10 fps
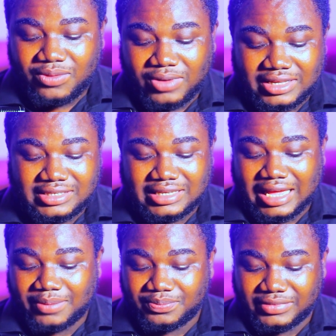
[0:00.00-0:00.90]
once
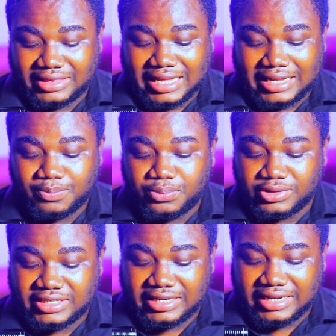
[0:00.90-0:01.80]
I'm done
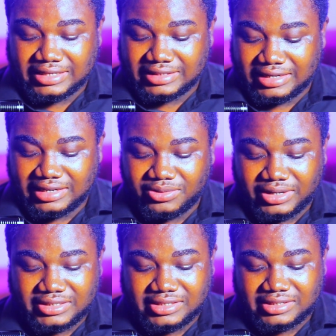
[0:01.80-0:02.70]
putting in the
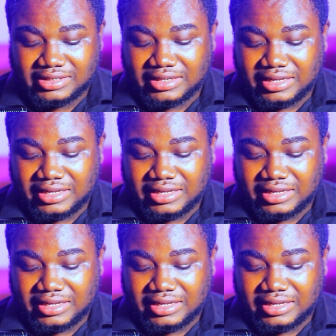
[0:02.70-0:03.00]
lyrics,